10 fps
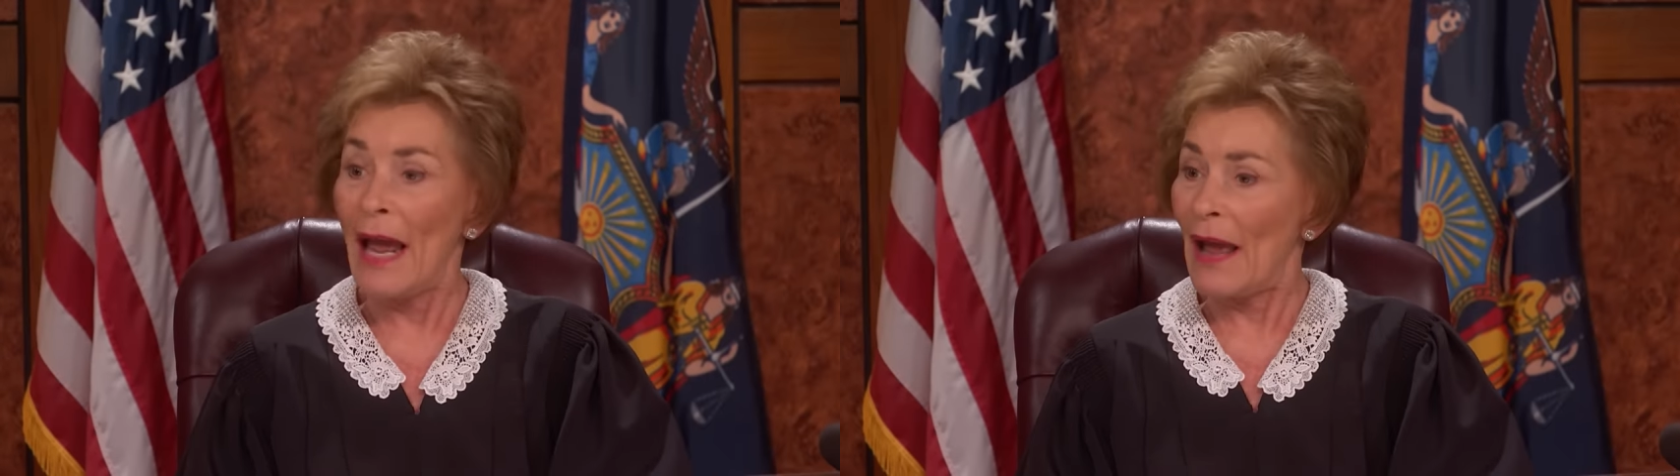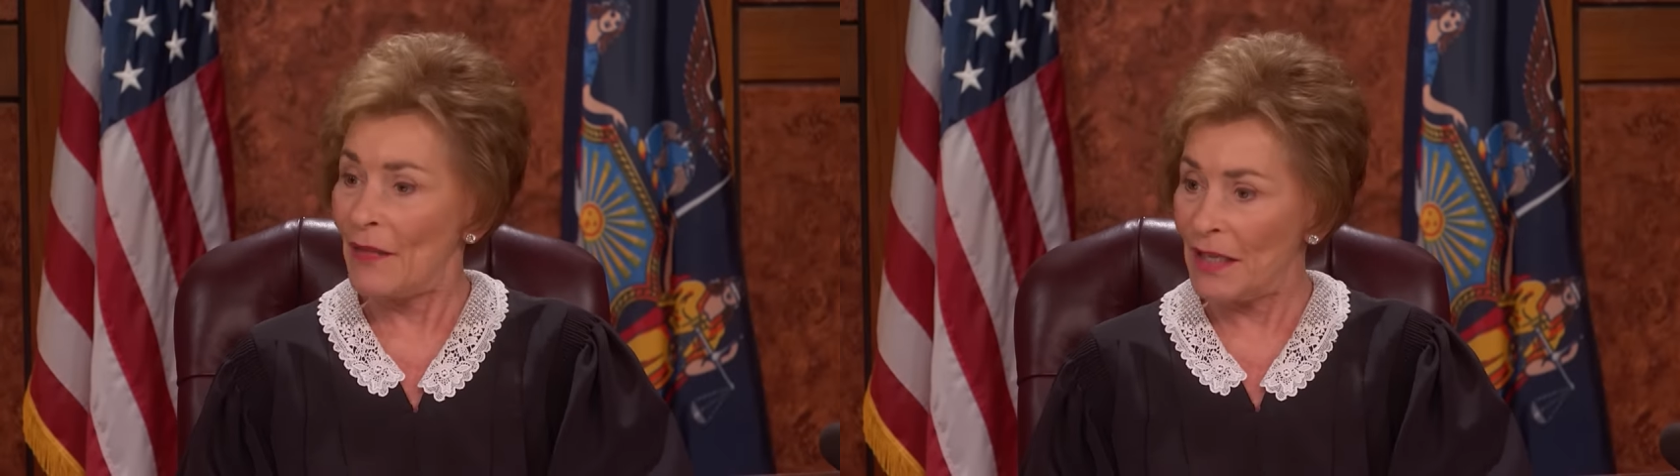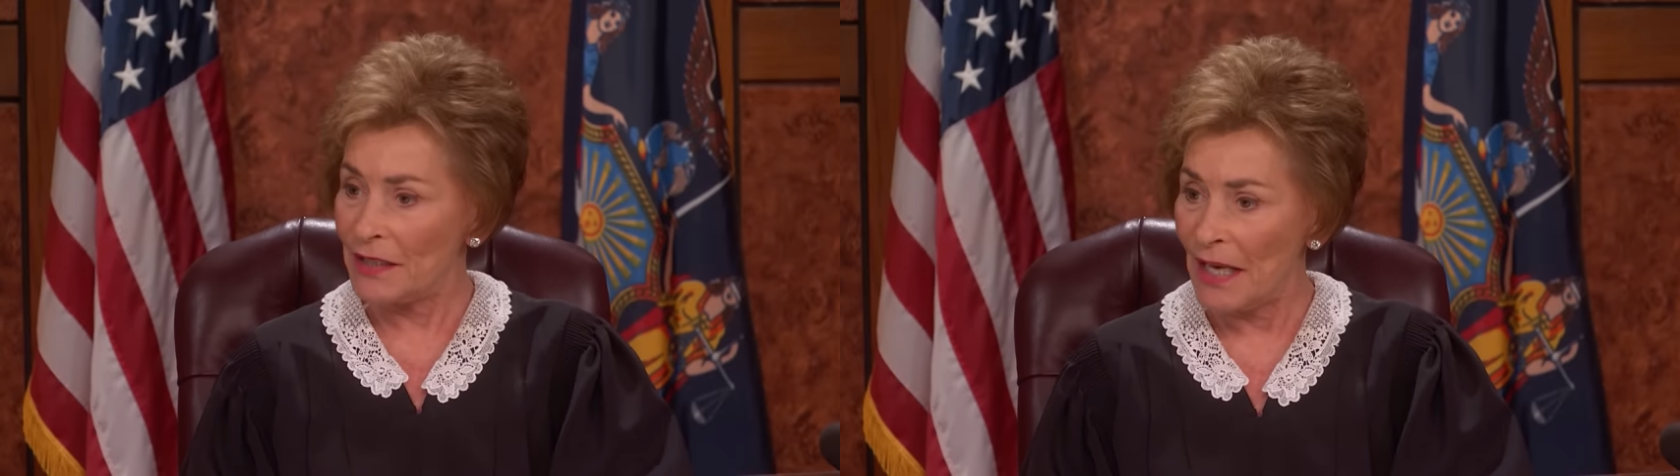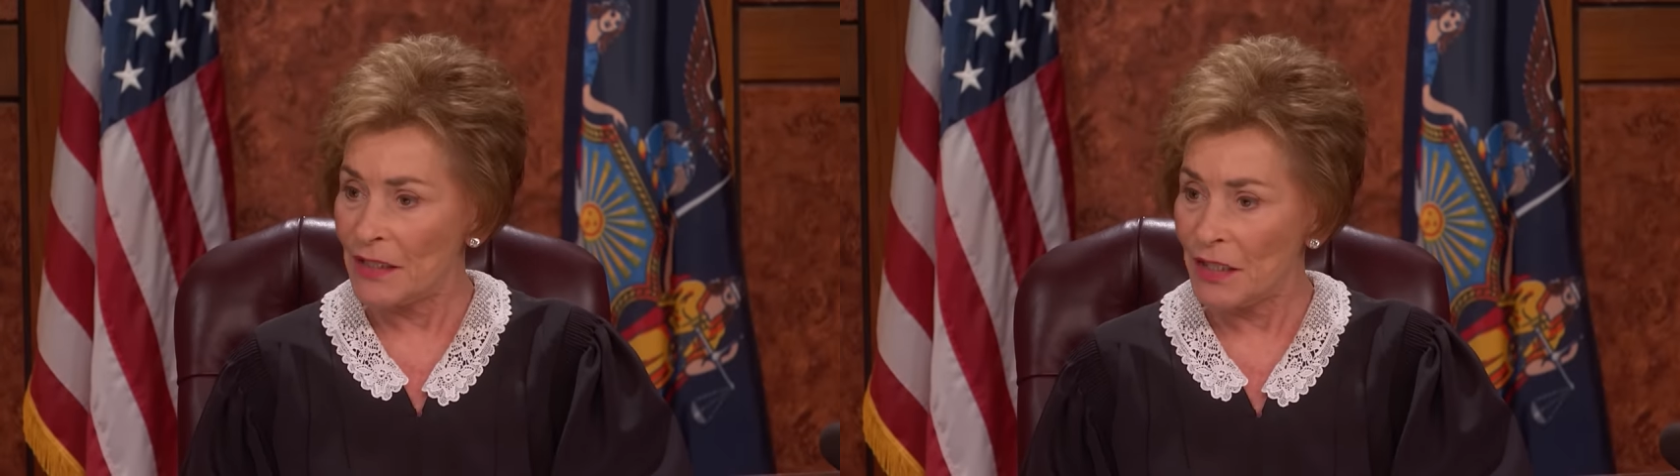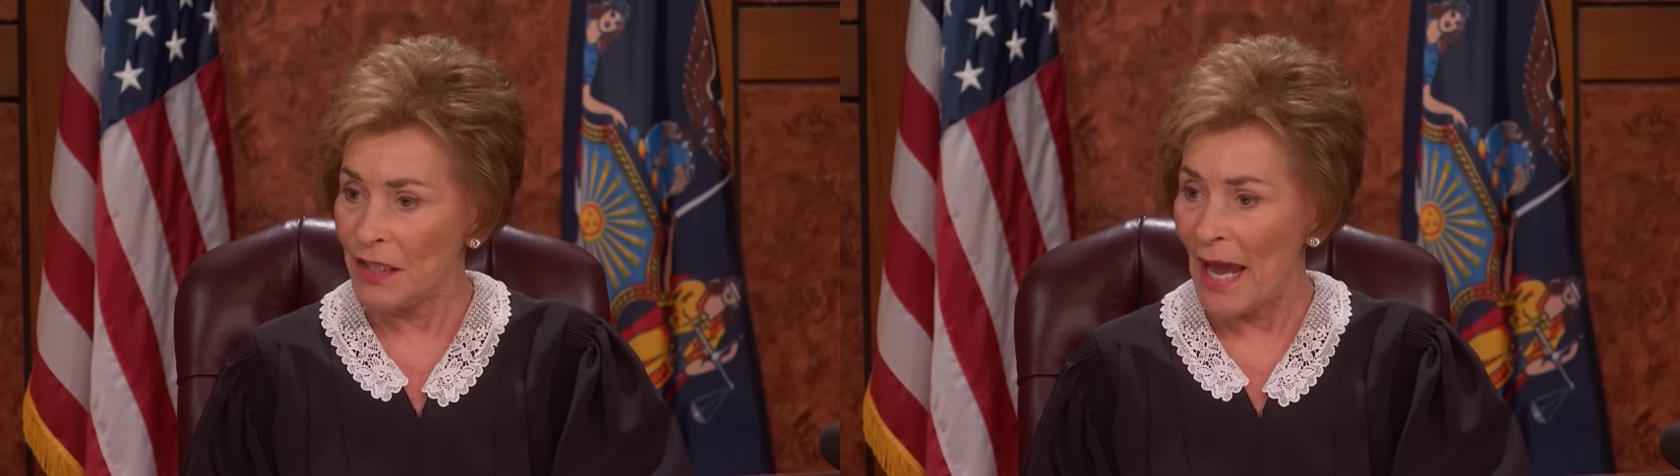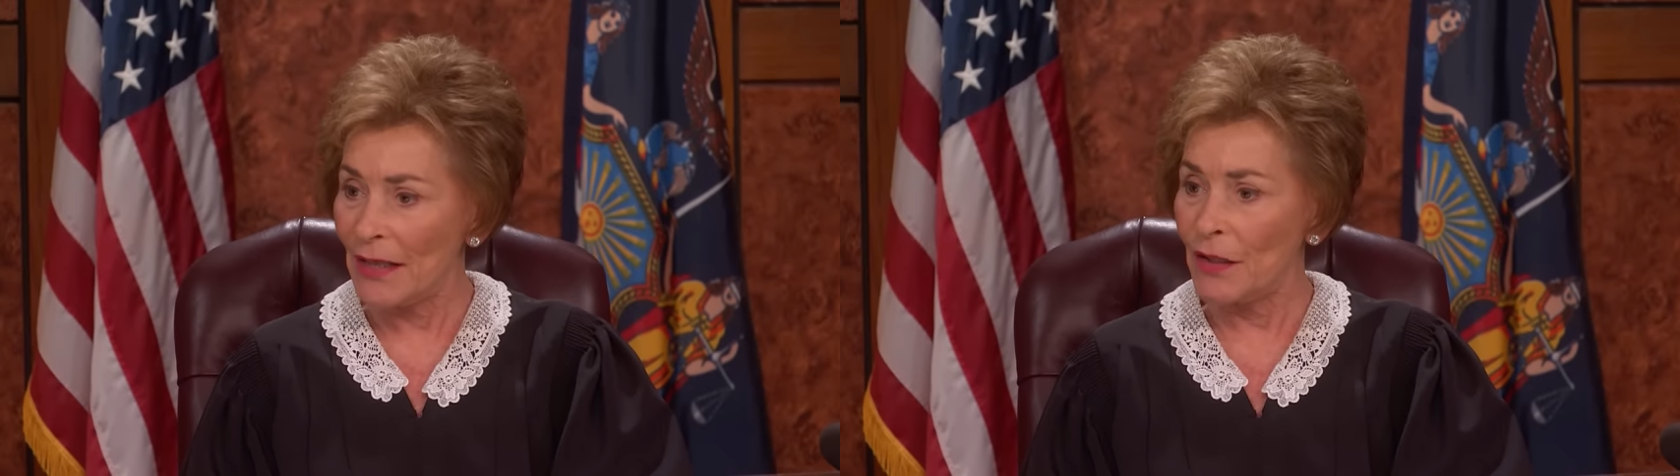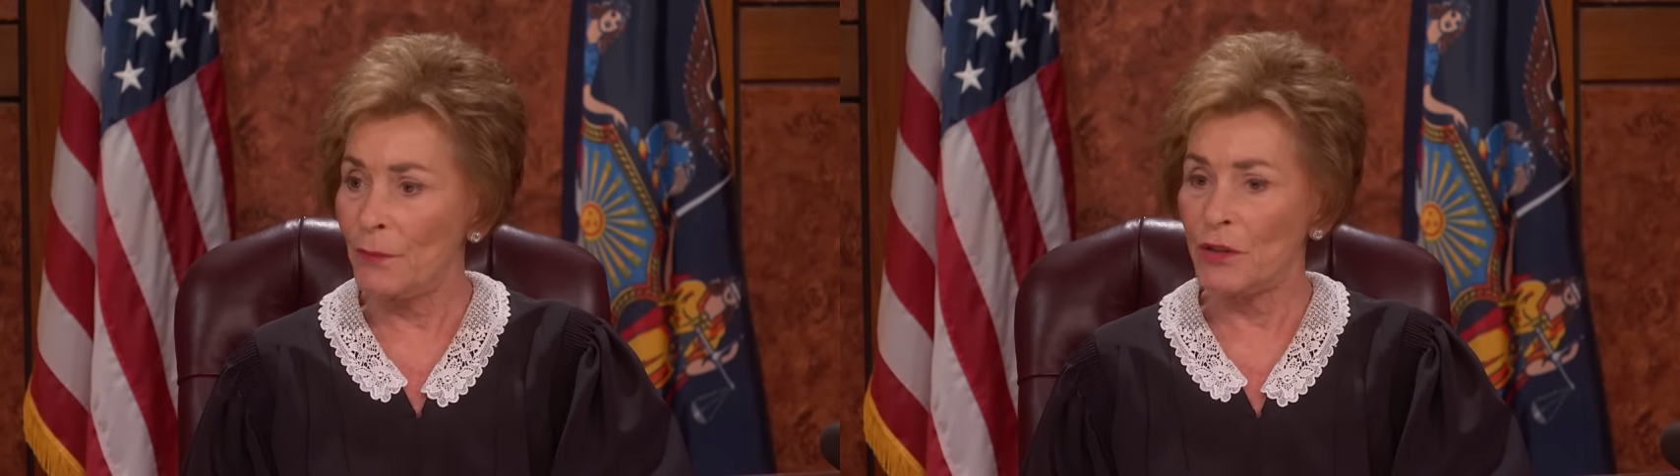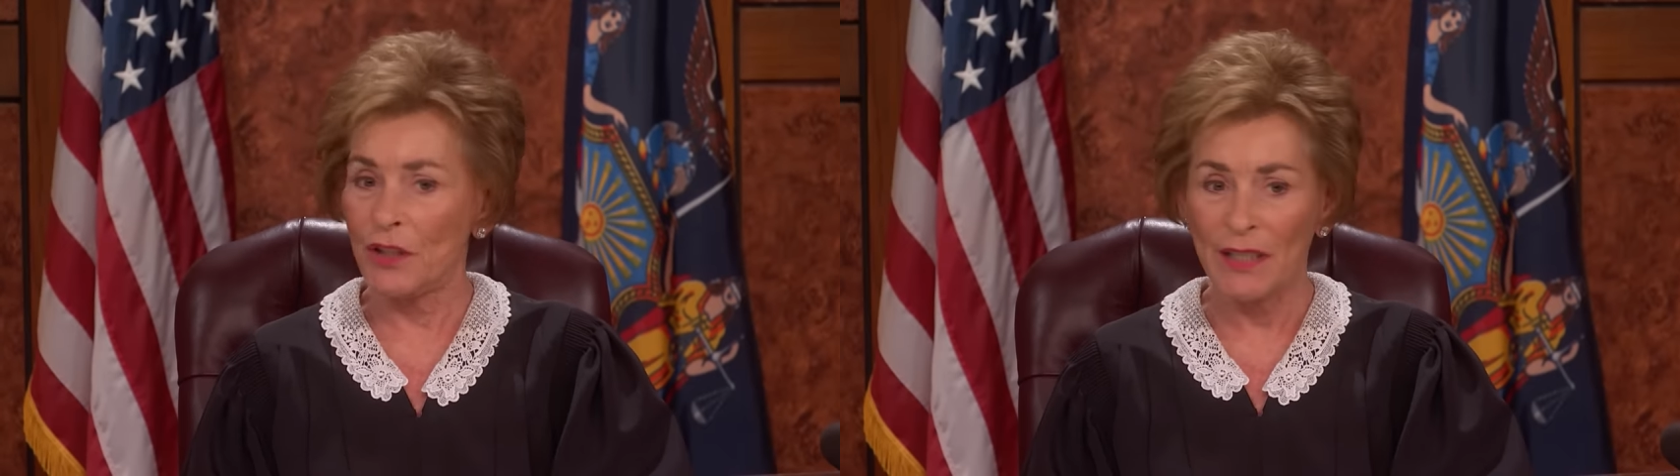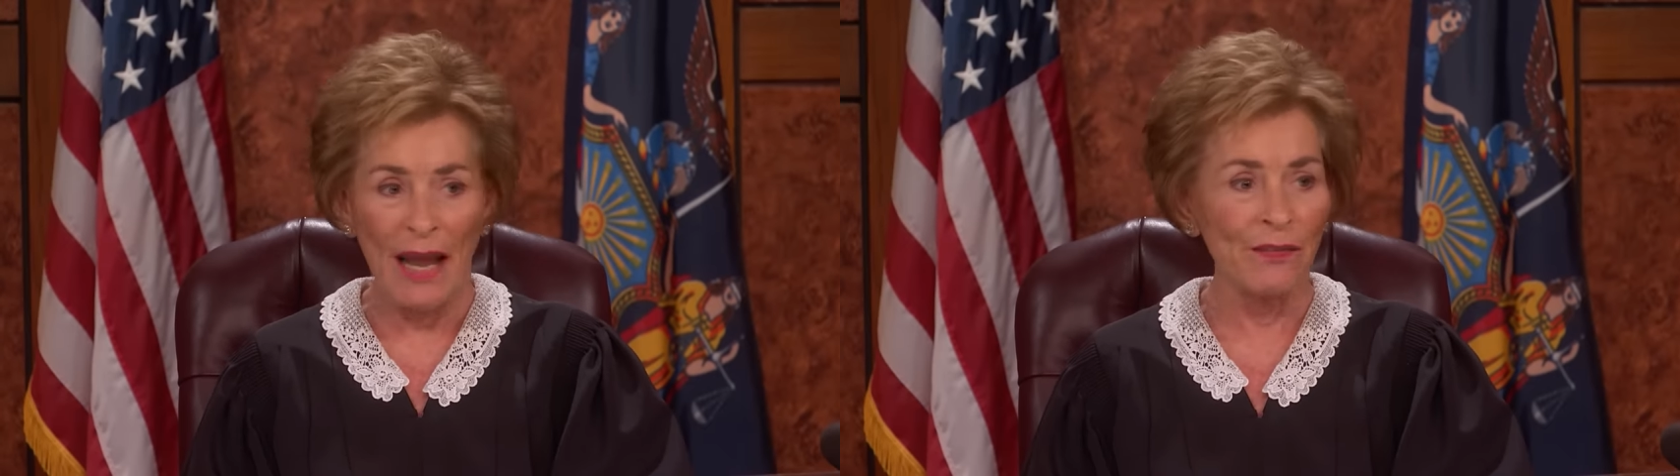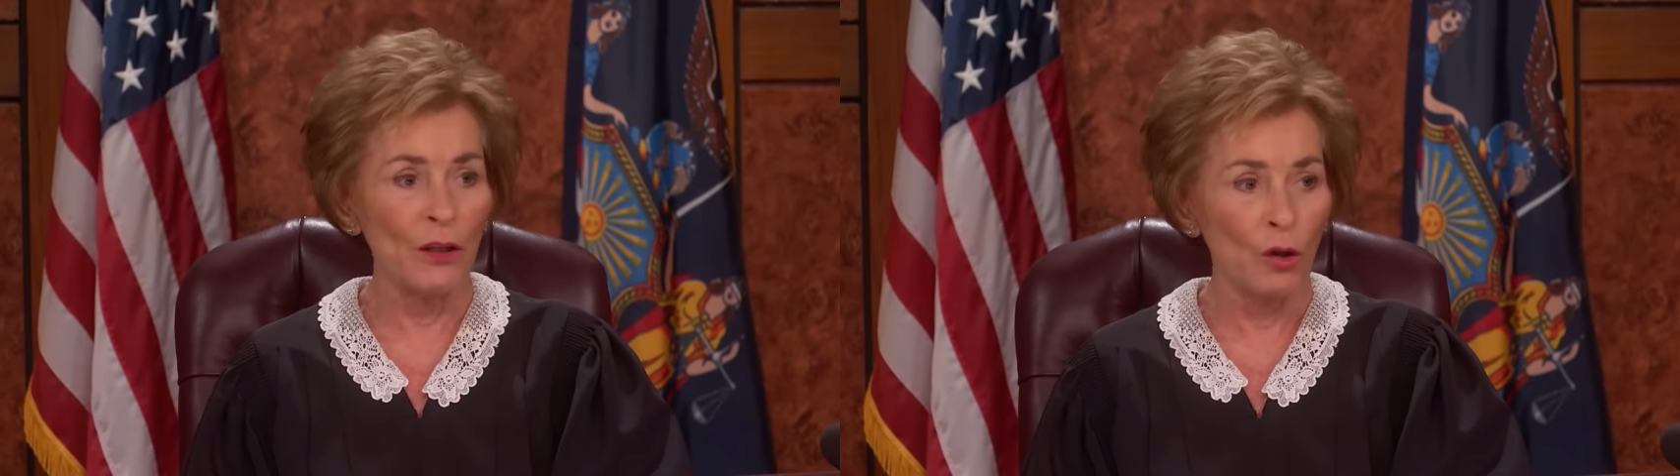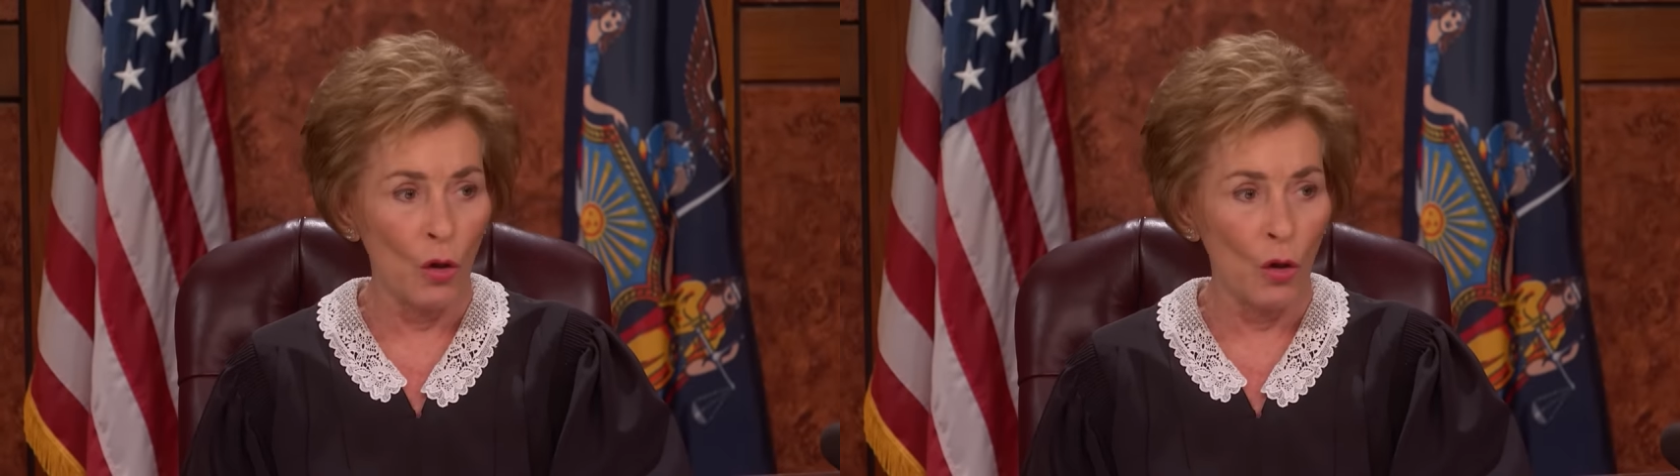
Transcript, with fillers: and then he takes the cat and he puts the cat in the